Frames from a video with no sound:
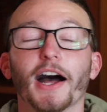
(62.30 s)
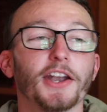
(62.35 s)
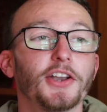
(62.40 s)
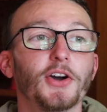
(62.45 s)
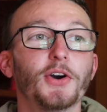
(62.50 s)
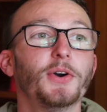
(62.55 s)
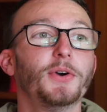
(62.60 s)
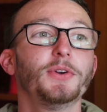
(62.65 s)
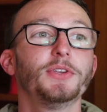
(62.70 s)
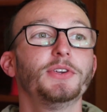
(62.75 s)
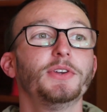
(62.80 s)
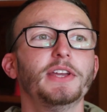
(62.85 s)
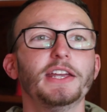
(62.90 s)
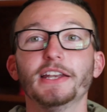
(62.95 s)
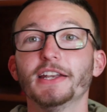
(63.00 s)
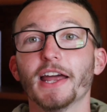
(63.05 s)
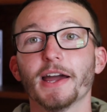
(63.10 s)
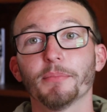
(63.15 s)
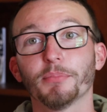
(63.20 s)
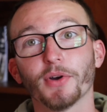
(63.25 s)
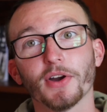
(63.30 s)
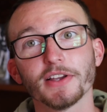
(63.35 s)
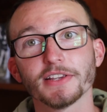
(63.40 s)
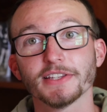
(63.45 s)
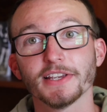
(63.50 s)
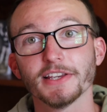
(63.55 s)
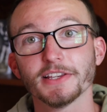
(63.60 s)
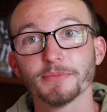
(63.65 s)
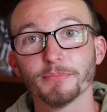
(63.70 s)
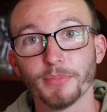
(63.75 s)
I know you eating that
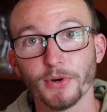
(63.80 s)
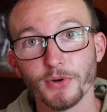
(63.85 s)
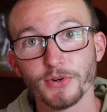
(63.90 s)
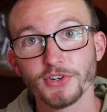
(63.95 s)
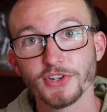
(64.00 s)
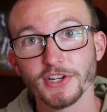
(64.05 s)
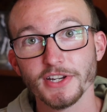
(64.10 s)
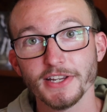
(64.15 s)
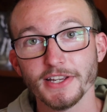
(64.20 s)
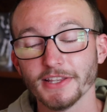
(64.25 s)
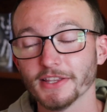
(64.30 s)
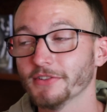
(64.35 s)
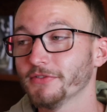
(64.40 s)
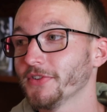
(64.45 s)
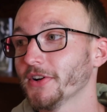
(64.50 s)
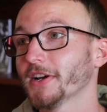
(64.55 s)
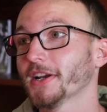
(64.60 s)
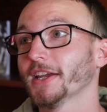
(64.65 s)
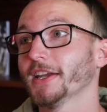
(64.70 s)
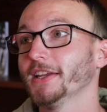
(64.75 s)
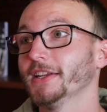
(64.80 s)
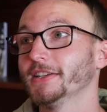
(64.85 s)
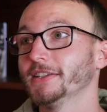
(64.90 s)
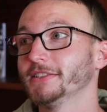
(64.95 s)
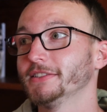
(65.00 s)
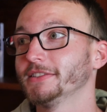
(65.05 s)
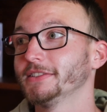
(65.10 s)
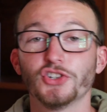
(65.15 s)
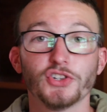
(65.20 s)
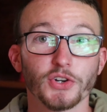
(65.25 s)
processed bullshit, the
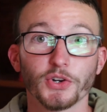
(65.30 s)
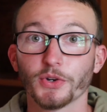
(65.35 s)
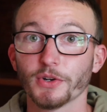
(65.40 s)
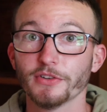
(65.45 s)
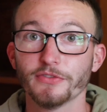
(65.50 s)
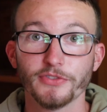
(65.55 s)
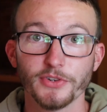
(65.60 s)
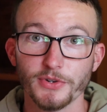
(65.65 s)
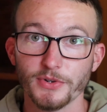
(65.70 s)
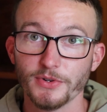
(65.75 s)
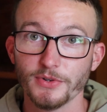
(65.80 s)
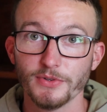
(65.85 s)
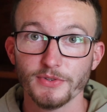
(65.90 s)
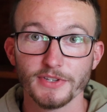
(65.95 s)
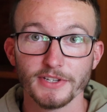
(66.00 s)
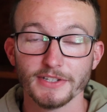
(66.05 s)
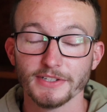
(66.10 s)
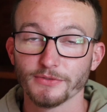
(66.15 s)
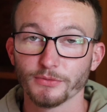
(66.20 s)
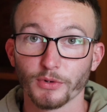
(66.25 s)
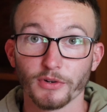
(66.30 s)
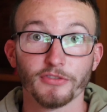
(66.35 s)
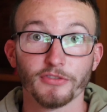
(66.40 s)
sugary foods and